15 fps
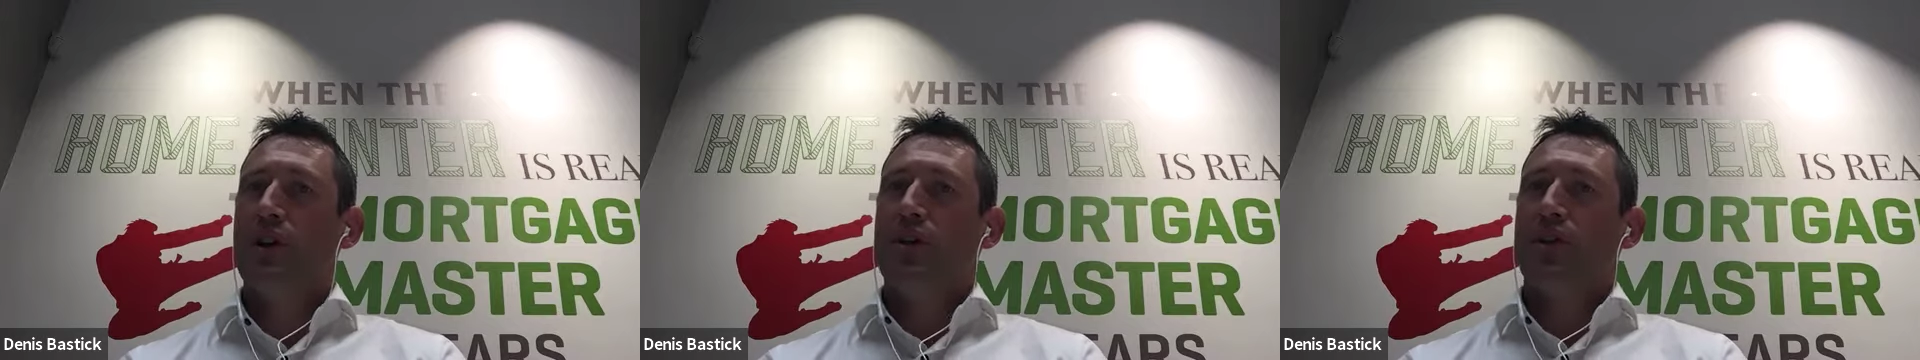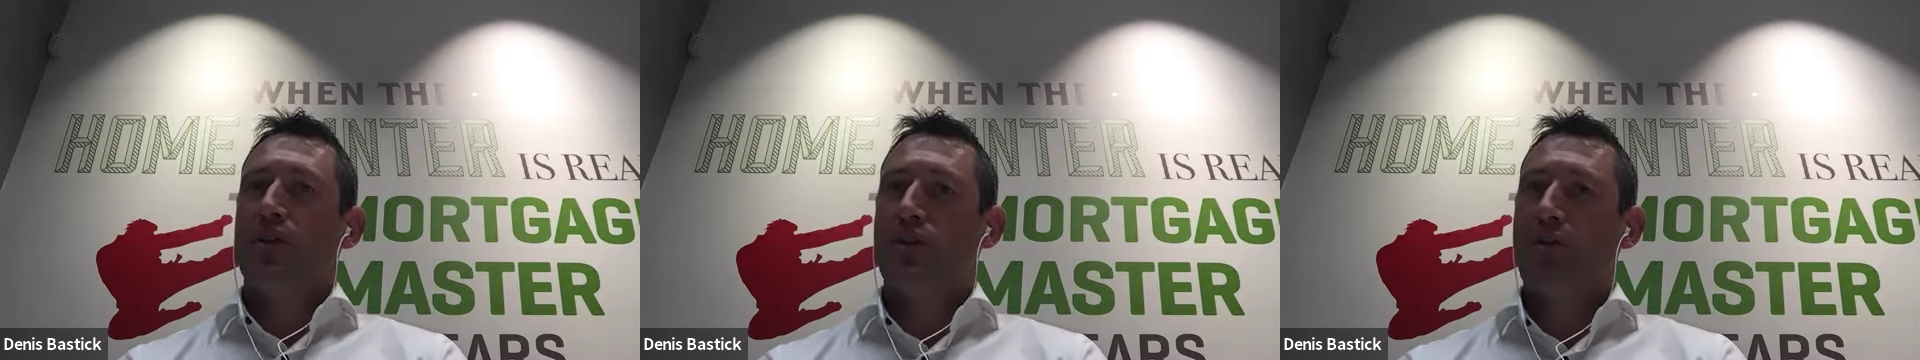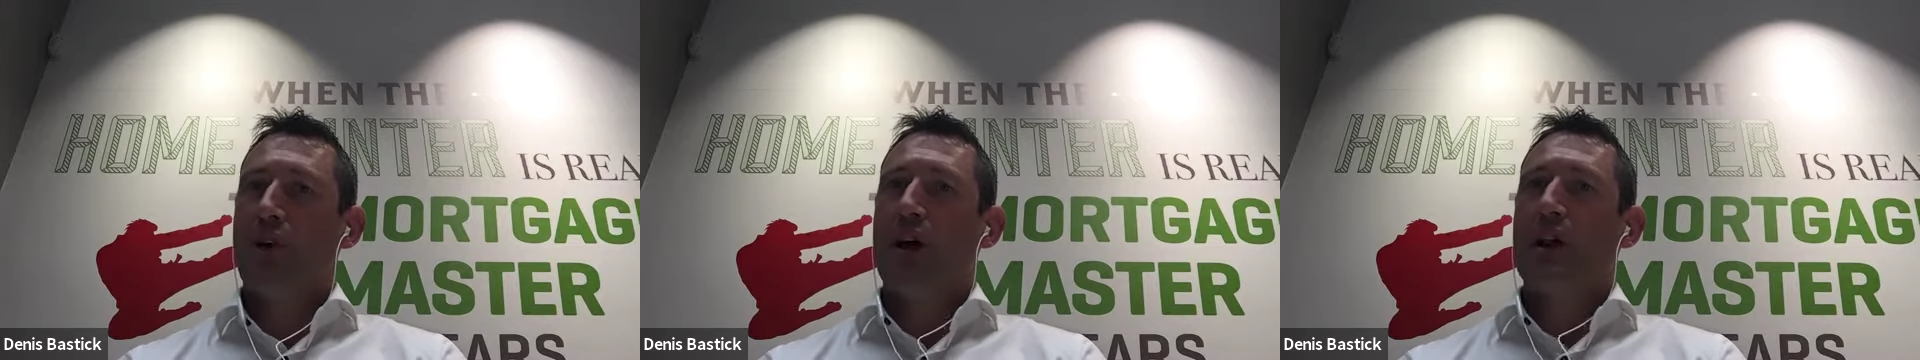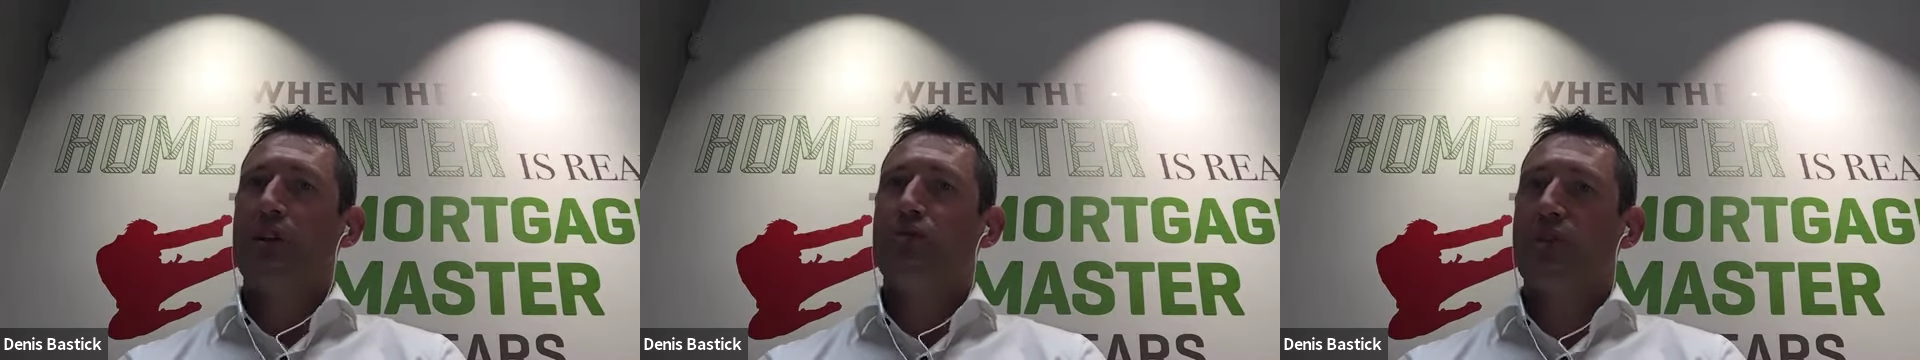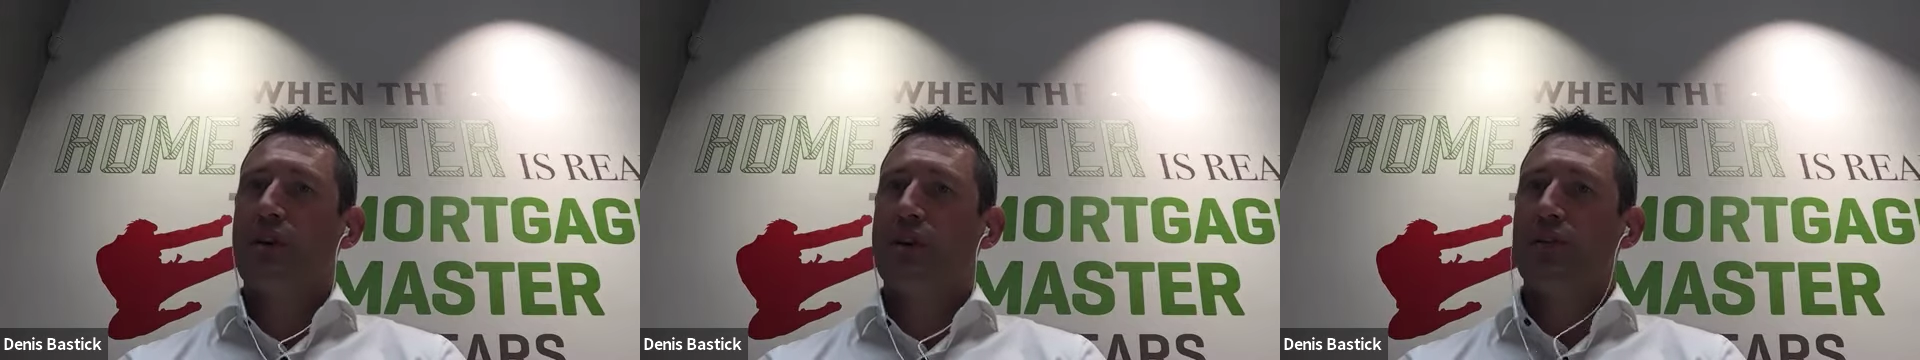there's a valid
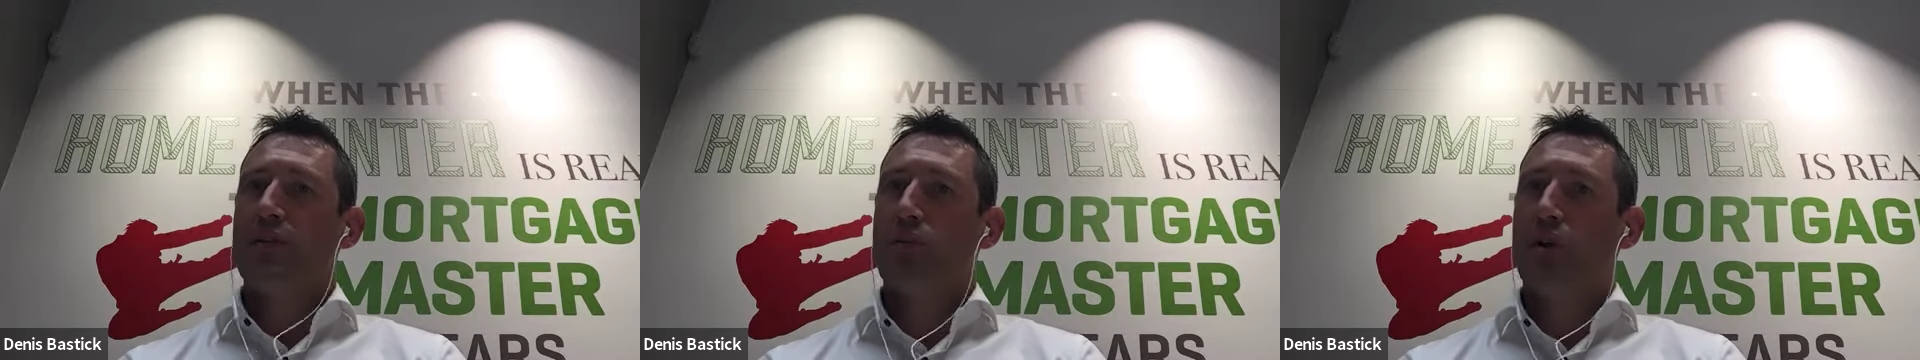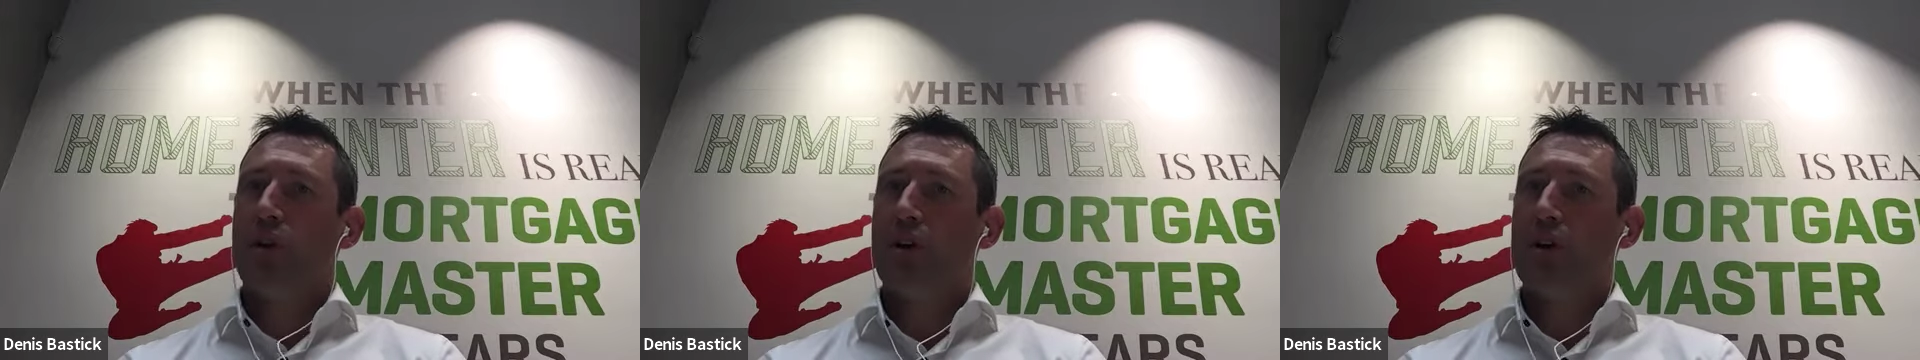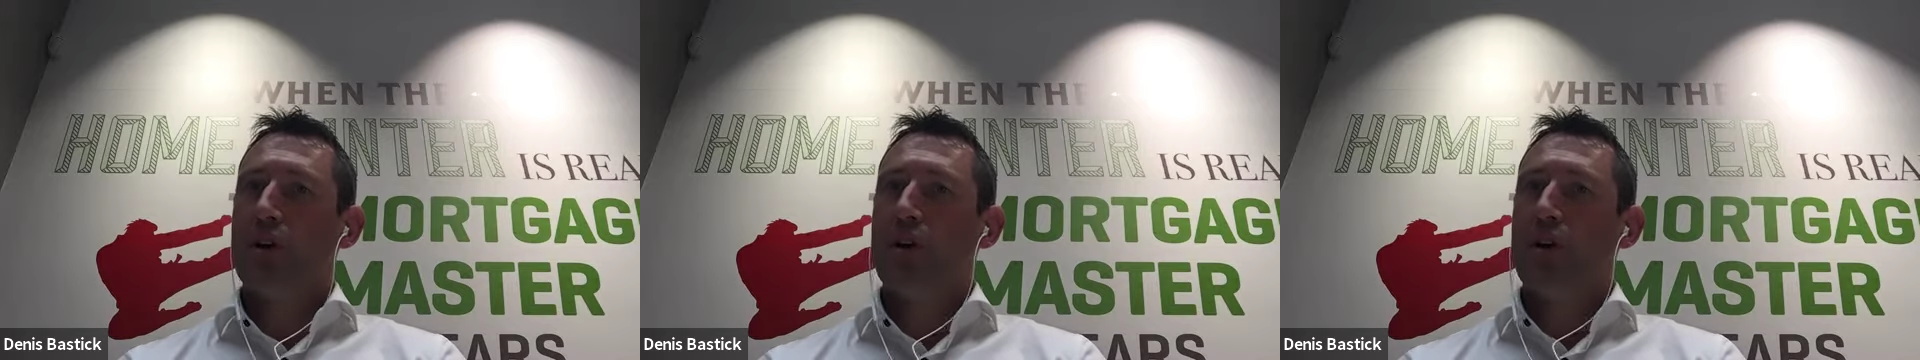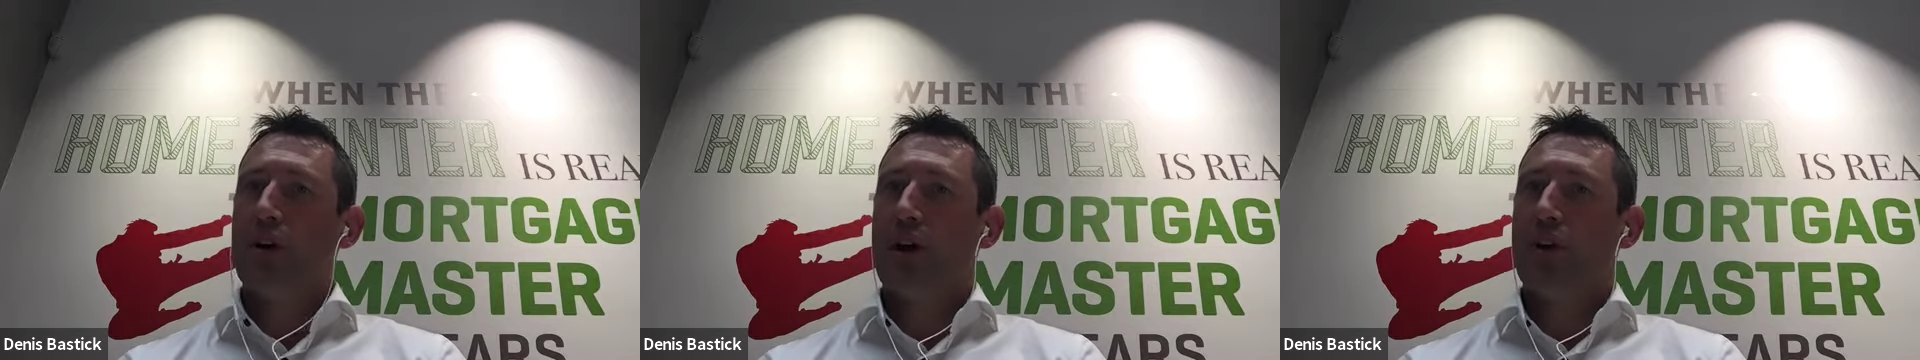reason why uh,